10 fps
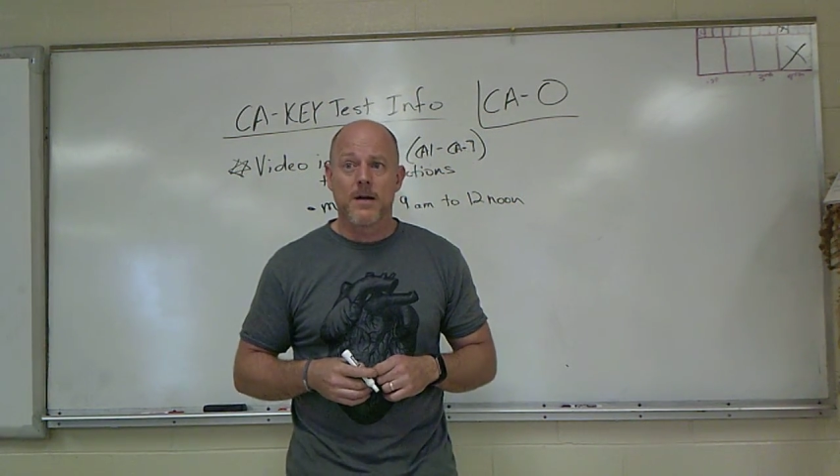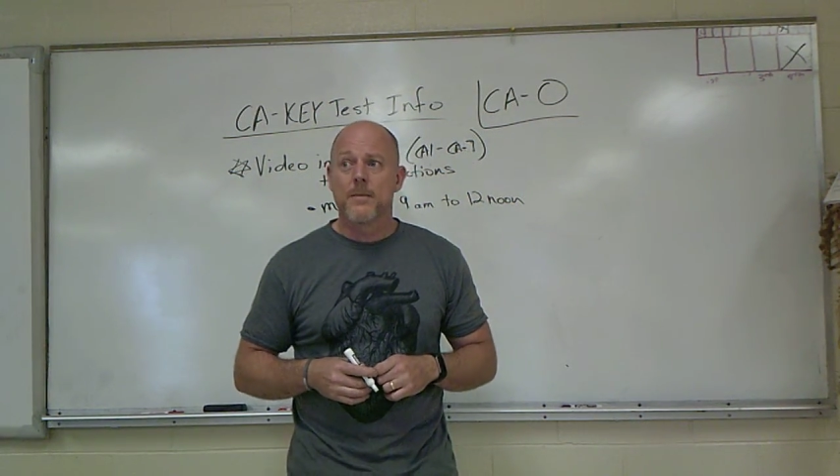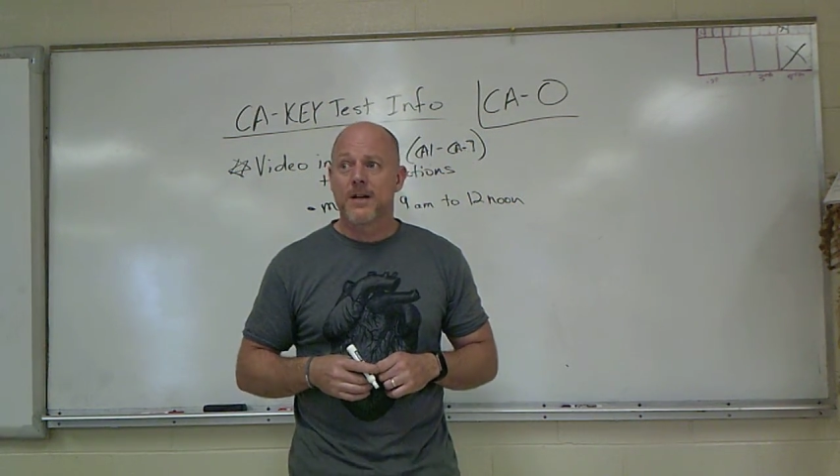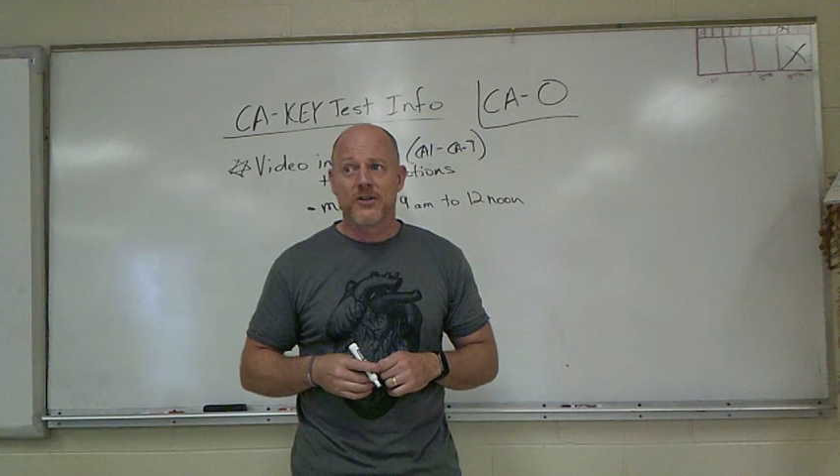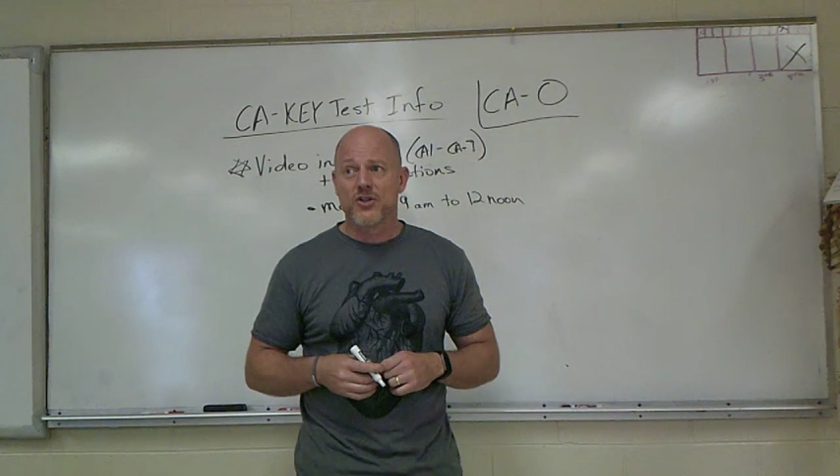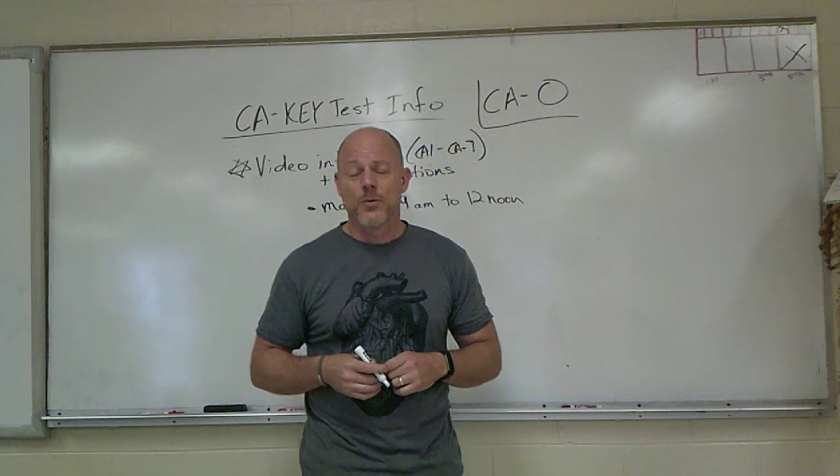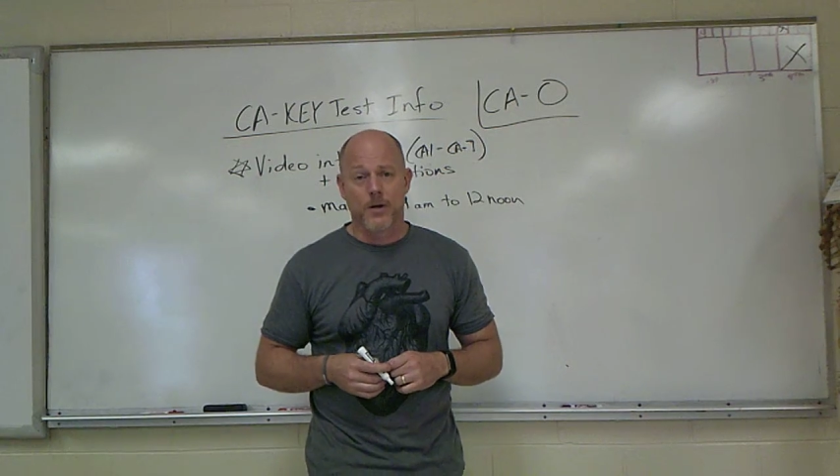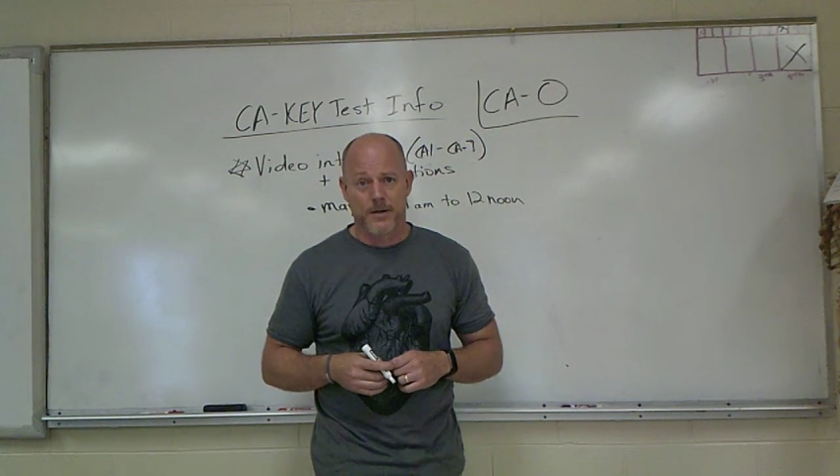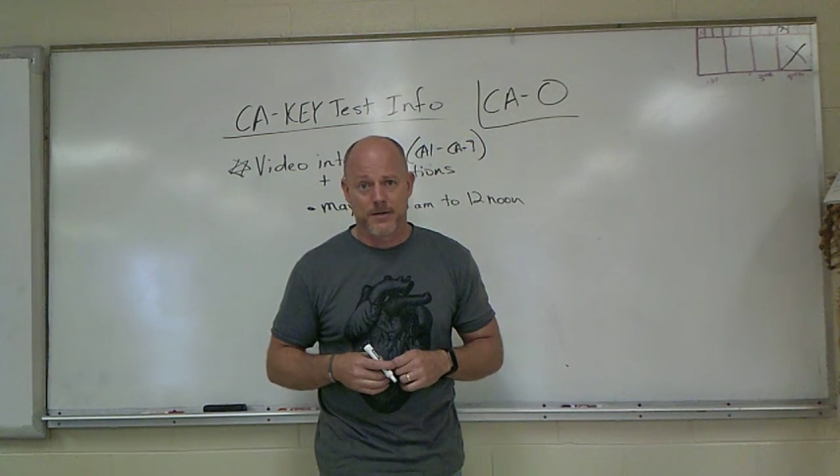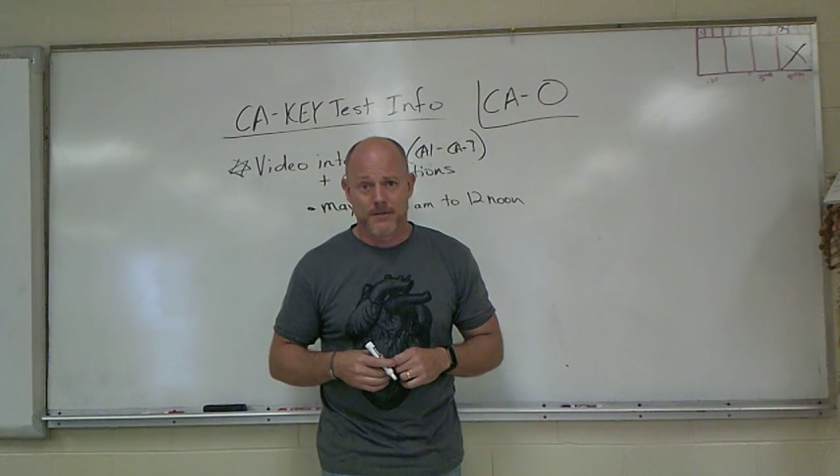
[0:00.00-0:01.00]
because you
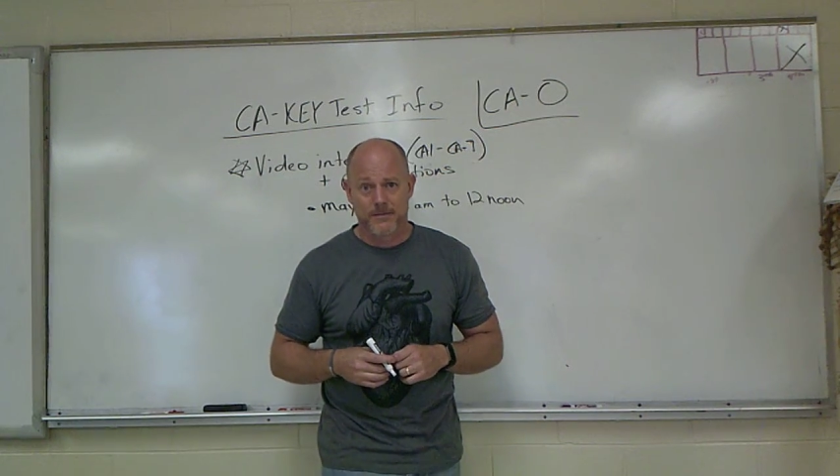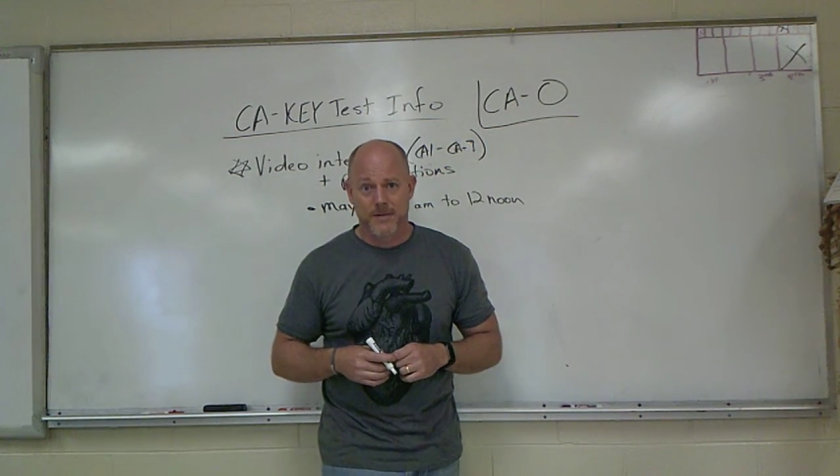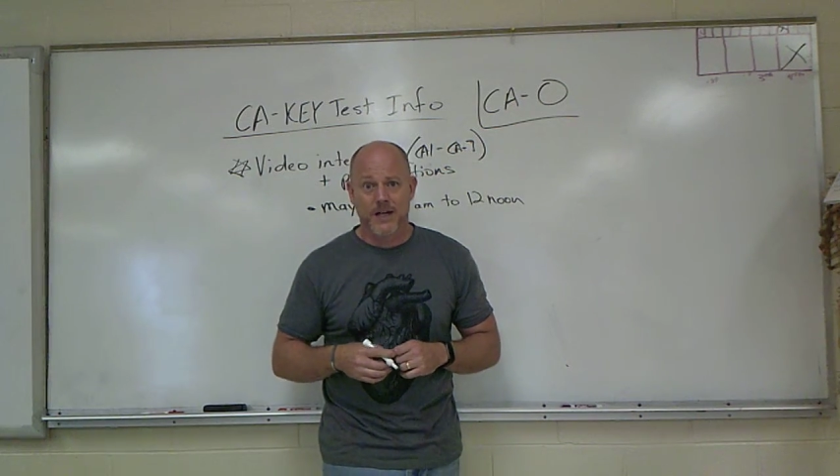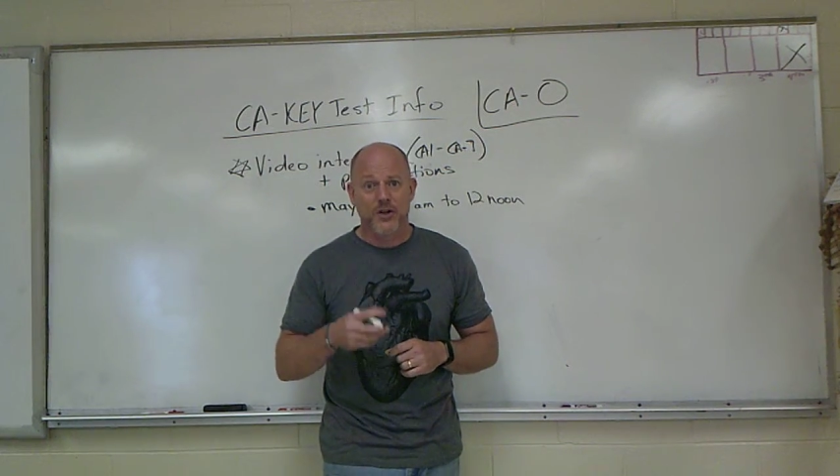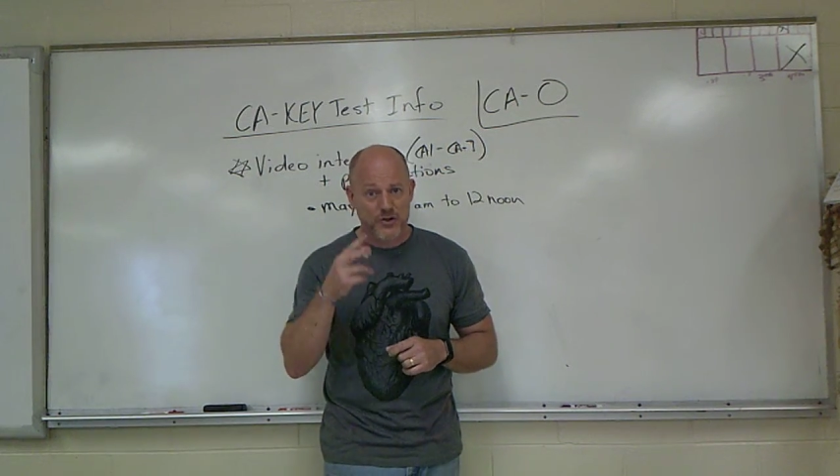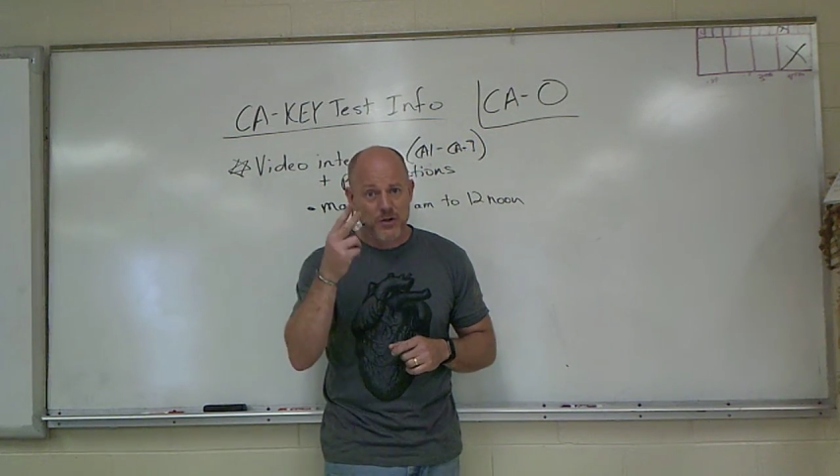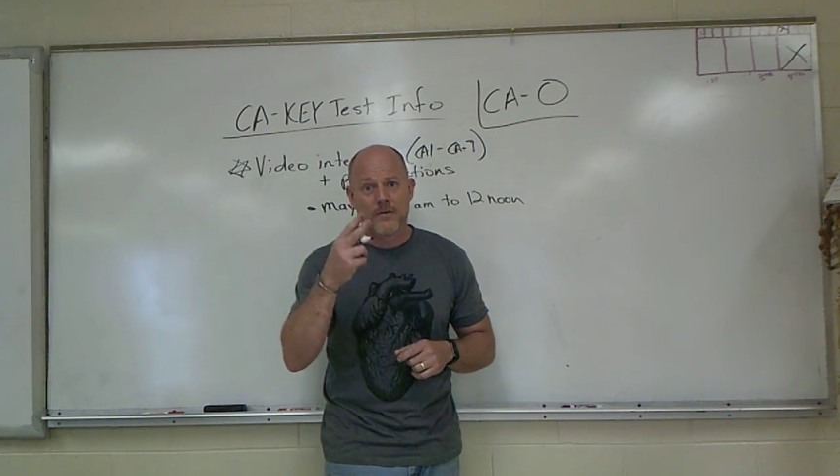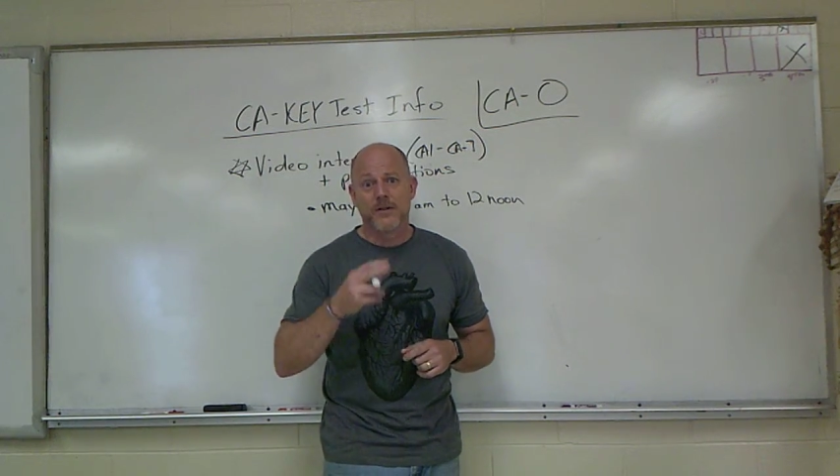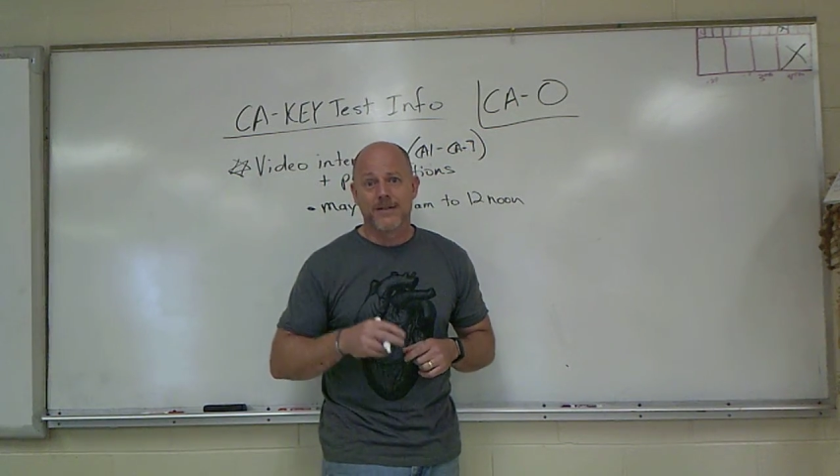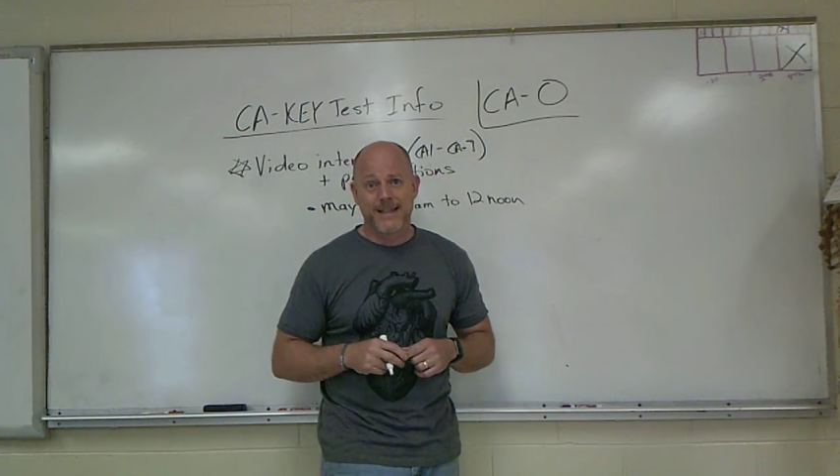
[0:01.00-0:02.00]
weren't. I know 2 of
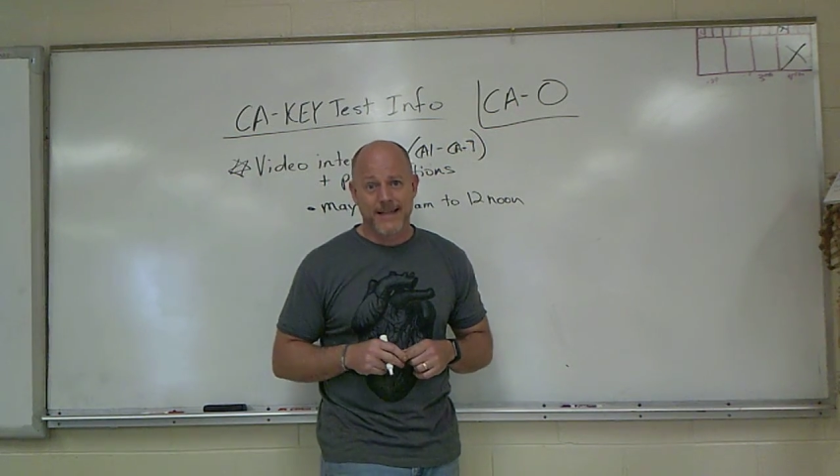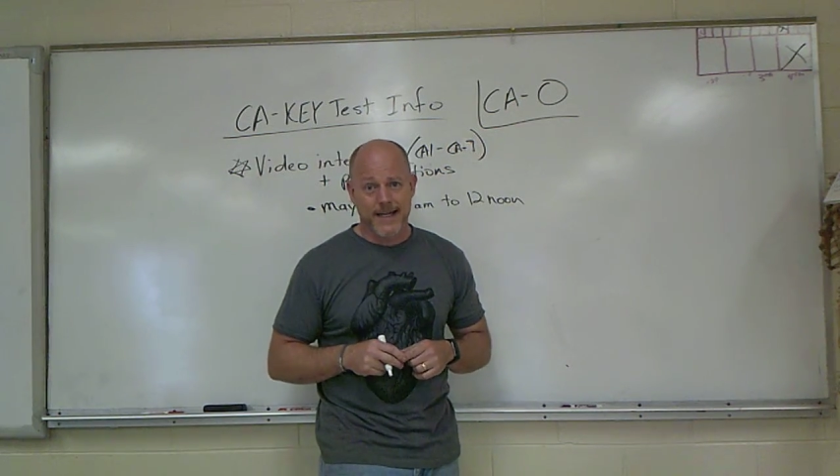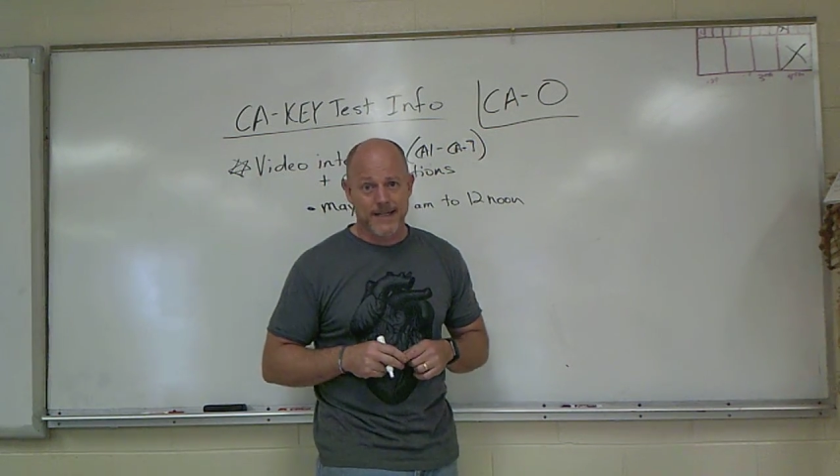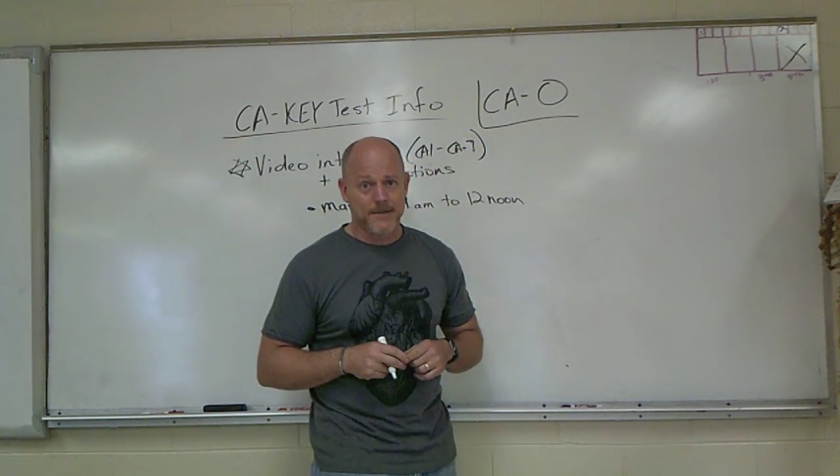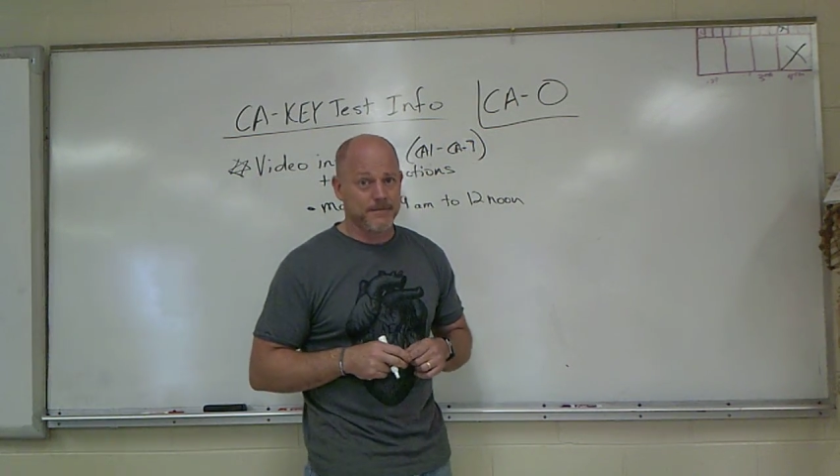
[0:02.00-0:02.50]
you did that.